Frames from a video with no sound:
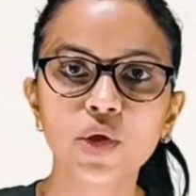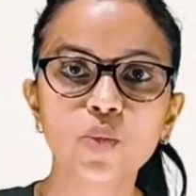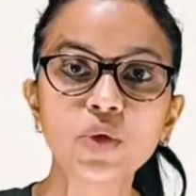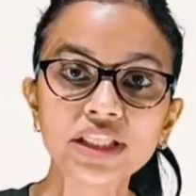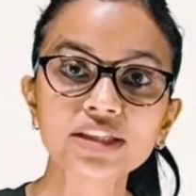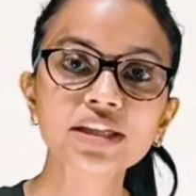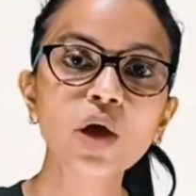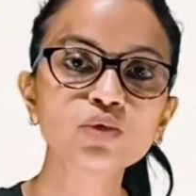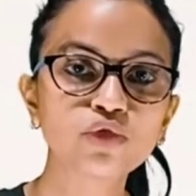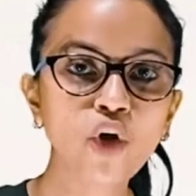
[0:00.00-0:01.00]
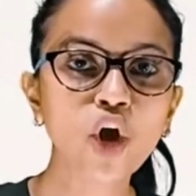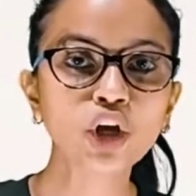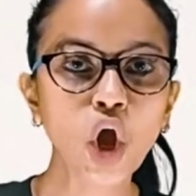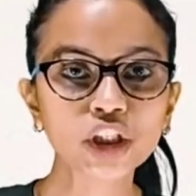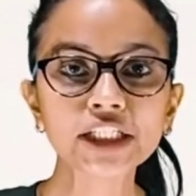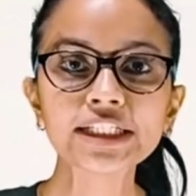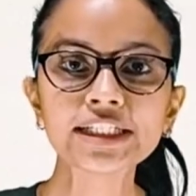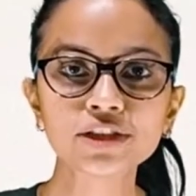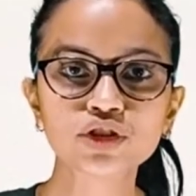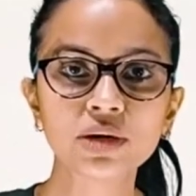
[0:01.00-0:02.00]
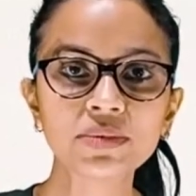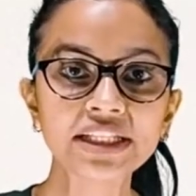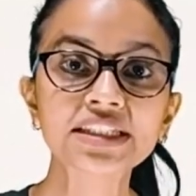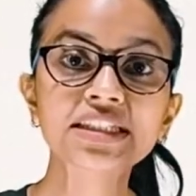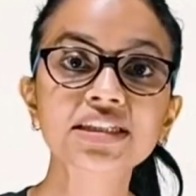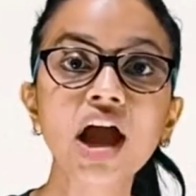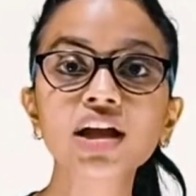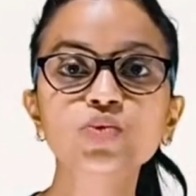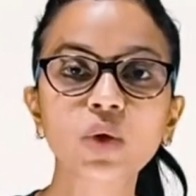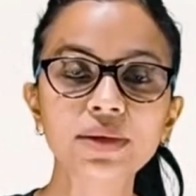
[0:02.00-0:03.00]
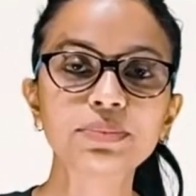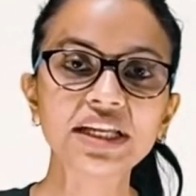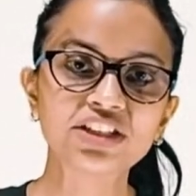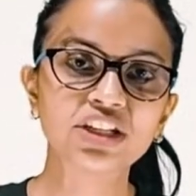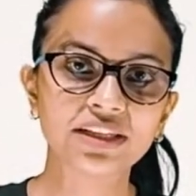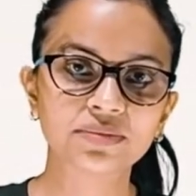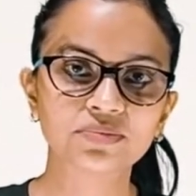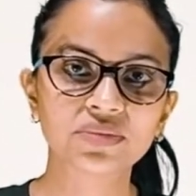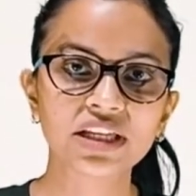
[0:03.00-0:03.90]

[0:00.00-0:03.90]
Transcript: When the sound falls on the eardrum, it starts vibrating.